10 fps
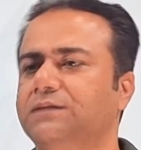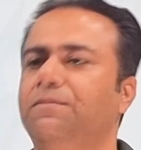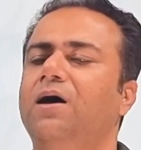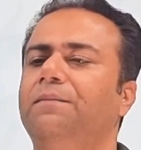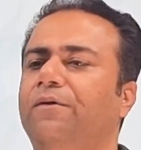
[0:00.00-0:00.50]

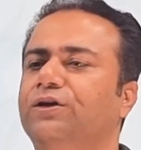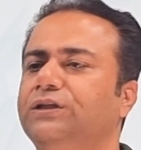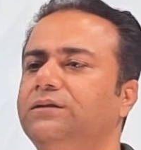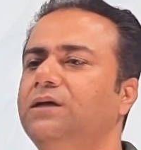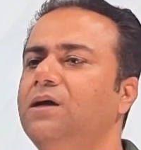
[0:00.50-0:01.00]
small
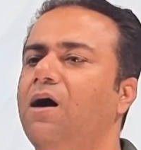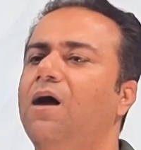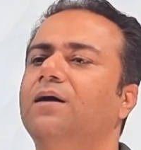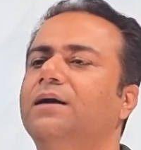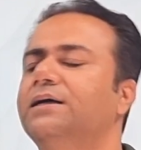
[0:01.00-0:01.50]
portion
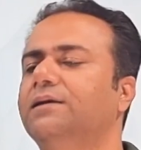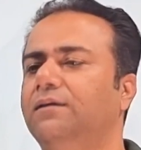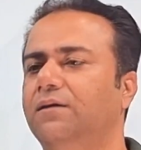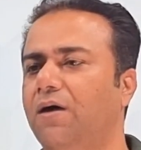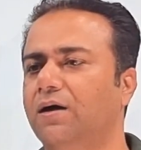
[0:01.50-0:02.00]
or a
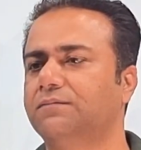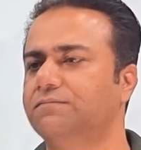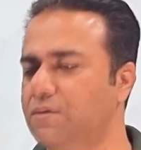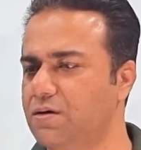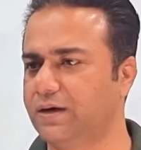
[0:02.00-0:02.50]
lot
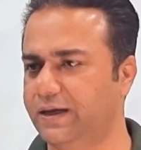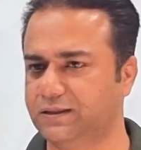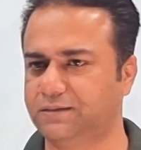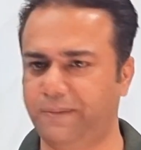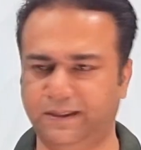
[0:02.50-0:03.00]
more
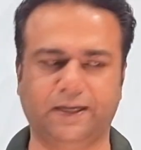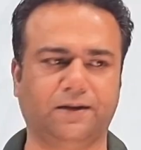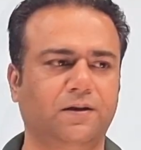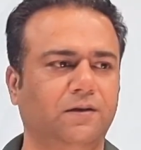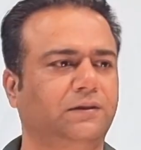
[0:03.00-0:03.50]
is pending.